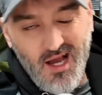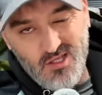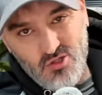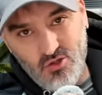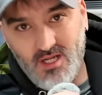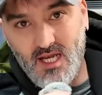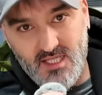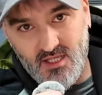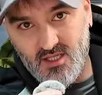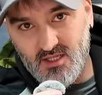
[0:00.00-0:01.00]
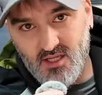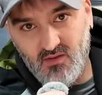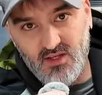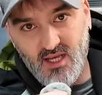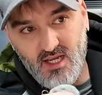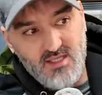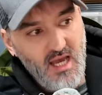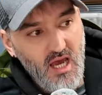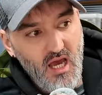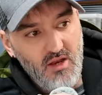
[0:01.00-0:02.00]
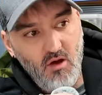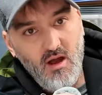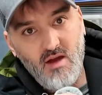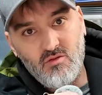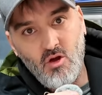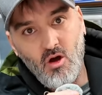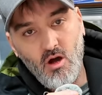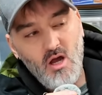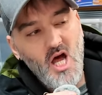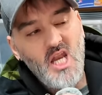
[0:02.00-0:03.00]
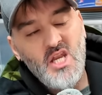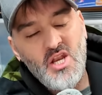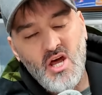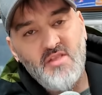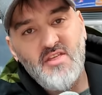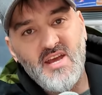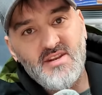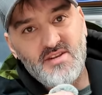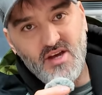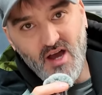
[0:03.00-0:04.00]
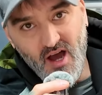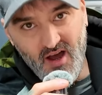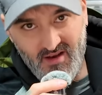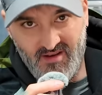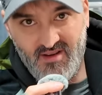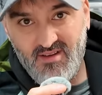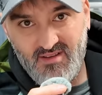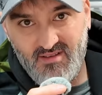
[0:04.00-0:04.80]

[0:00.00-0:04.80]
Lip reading: are 2 days into the 7 days and I have got nothing done.